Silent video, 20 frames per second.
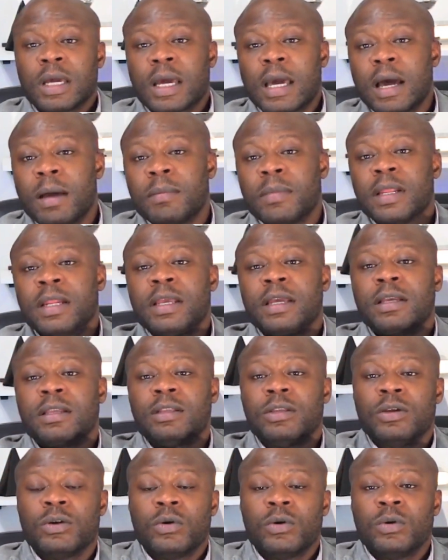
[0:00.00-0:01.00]
coming
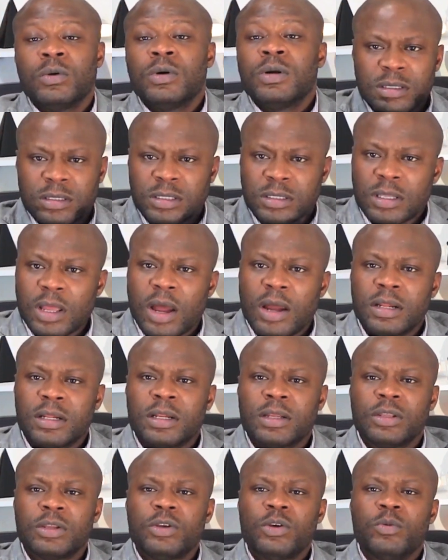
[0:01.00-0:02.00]
in new,
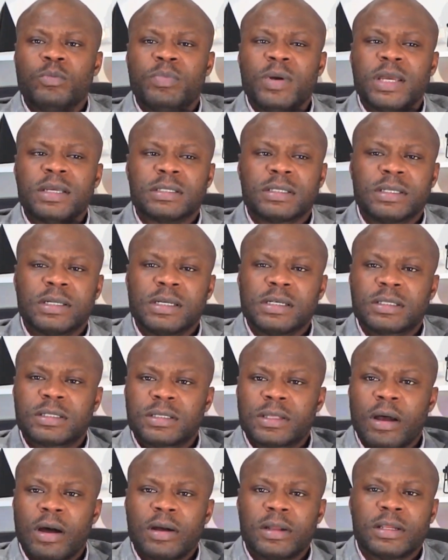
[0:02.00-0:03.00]
starting a new business,
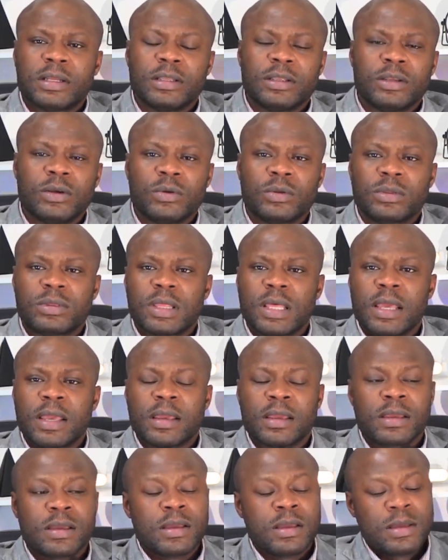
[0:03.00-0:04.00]
starting a new
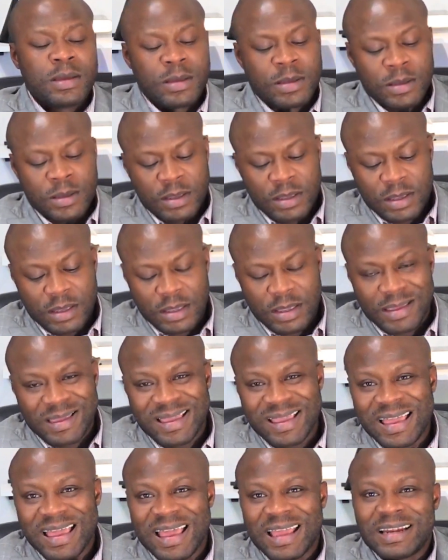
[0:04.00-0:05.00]
thing,
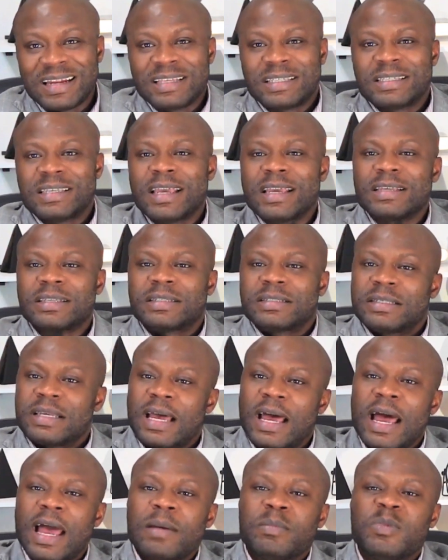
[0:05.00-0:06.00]
and it takes
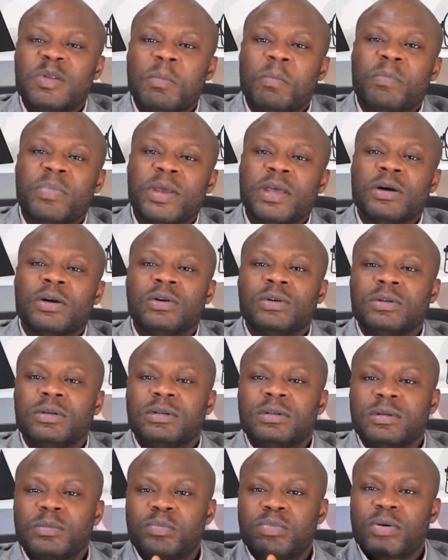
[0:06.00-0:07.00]
time to build
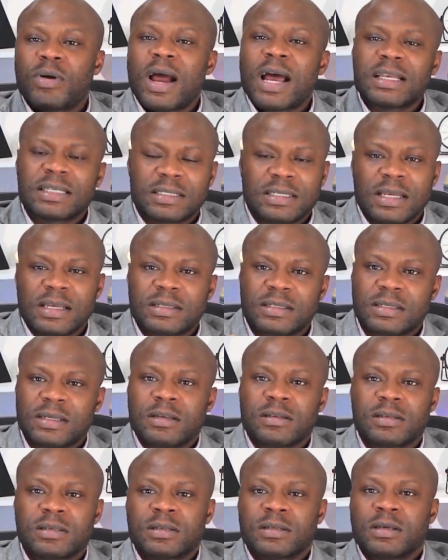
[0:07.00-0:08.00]

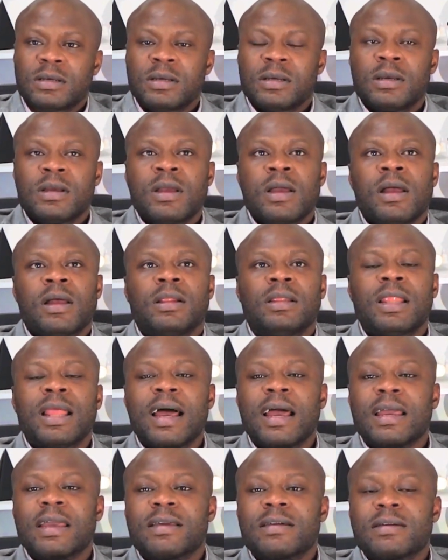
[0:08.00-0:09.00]
processes.
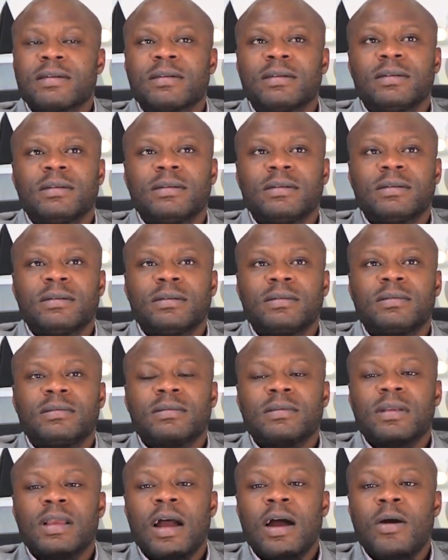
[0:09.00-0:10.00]
Like,
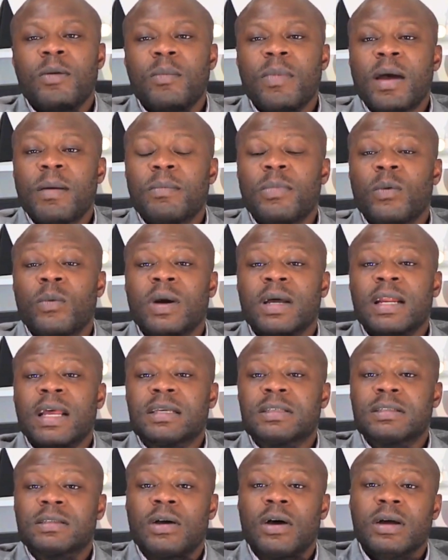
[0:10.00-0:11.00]
I remember when
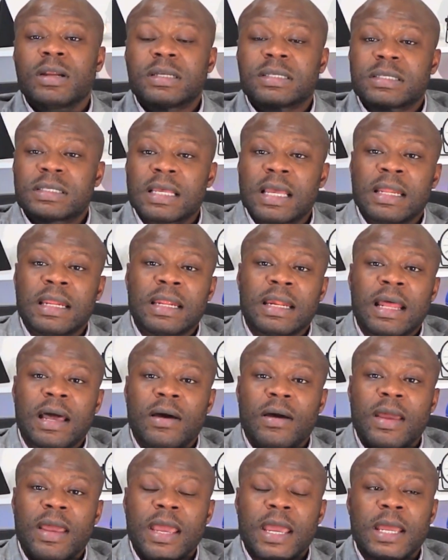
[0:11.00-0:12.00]
I started sending
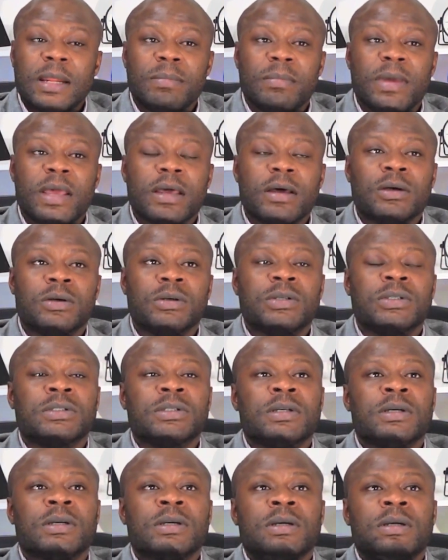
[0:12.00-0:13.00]
out hand mails,